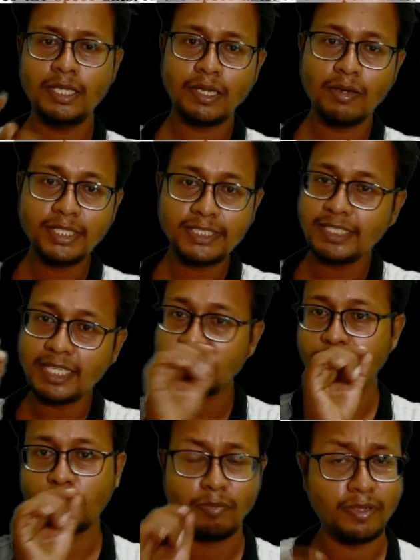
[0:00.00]
Now let's see the next
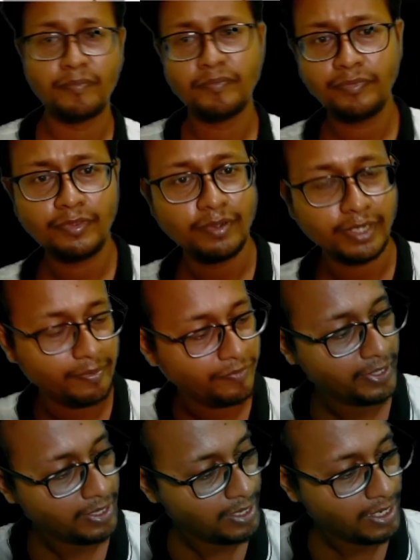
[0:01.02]
problem. Okay,
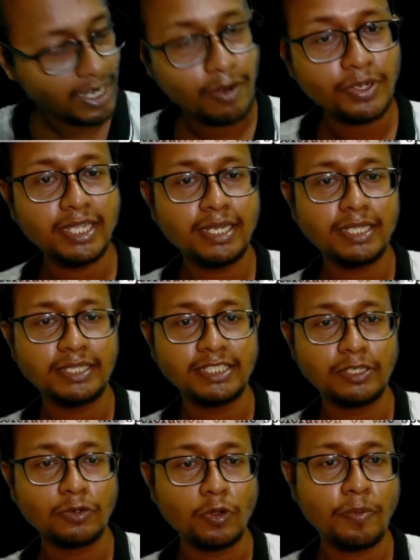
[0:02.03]
out here there is a
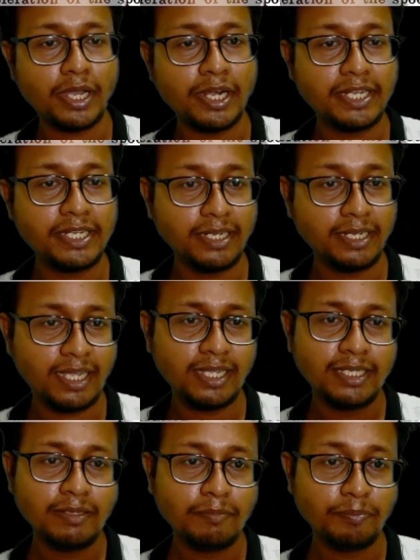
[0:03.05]
rope connecting a
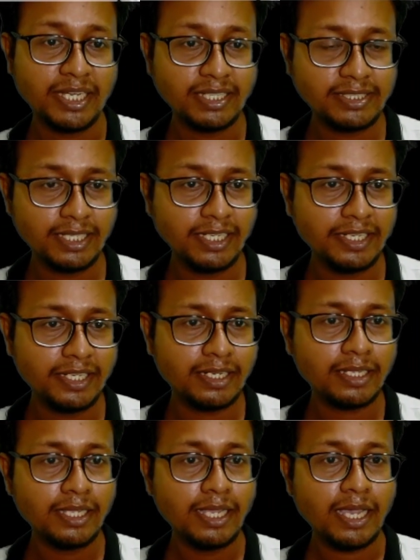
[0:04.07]
bigger cylinder,
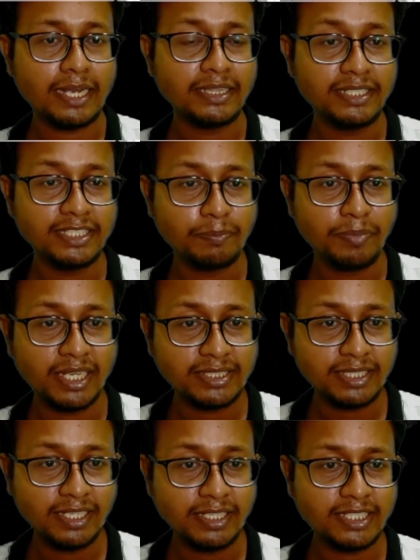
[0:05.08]
and this bigger
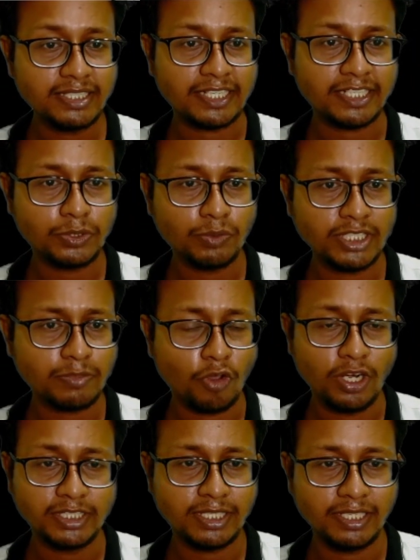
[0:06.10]
cylinder is attached to a smaller
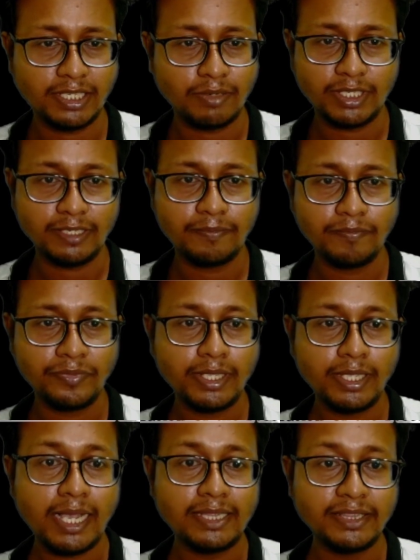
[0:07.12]
cylinder,
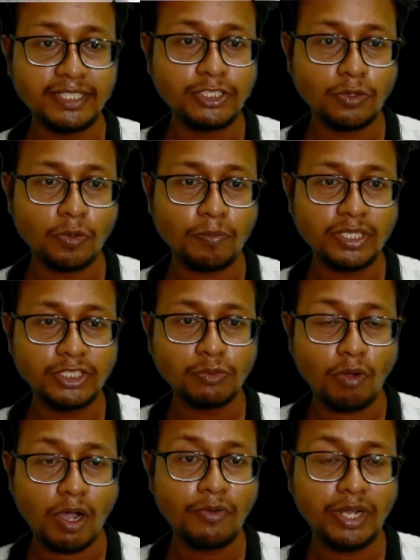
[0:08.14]
and this rope is
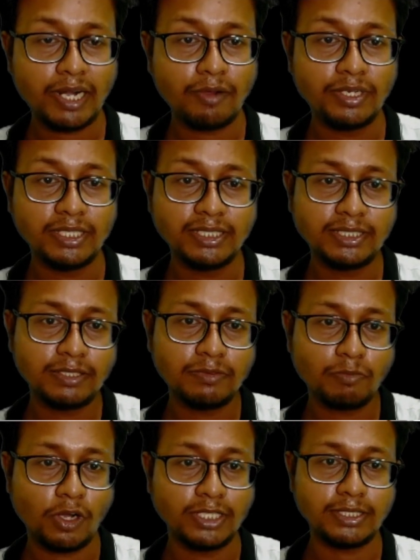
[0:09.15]
wound around this
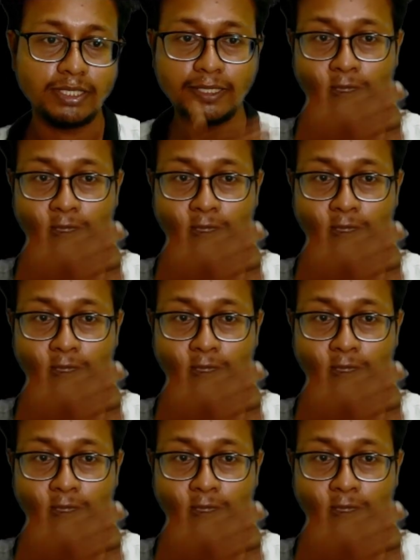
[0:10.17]
smaller cylinder.